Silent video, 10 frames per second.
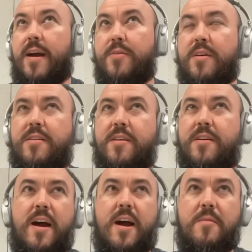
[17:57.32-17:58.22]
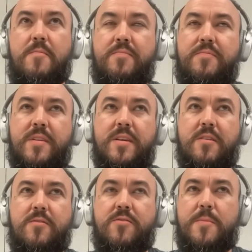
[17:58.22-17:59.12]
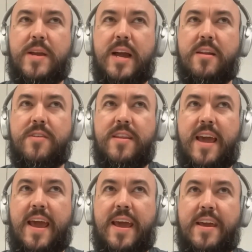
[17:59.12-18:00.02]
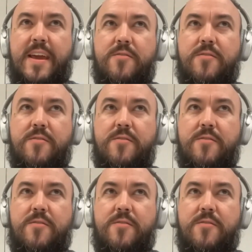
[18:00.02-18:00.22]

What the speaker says: I think just coming out of a day